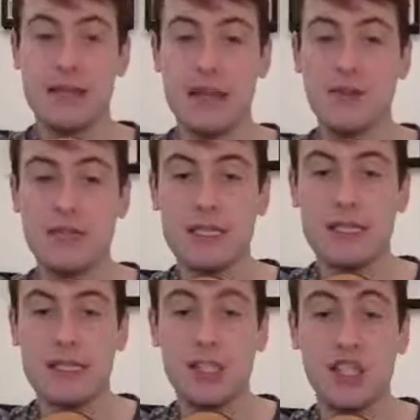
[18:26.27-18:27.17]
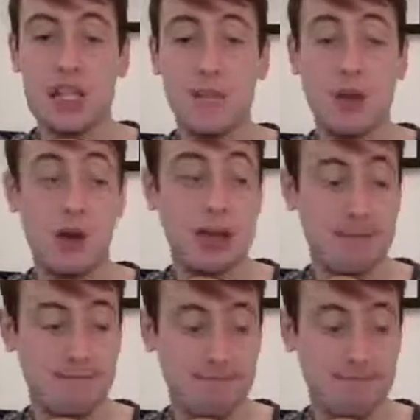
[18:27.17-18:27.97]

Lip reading: get G minor.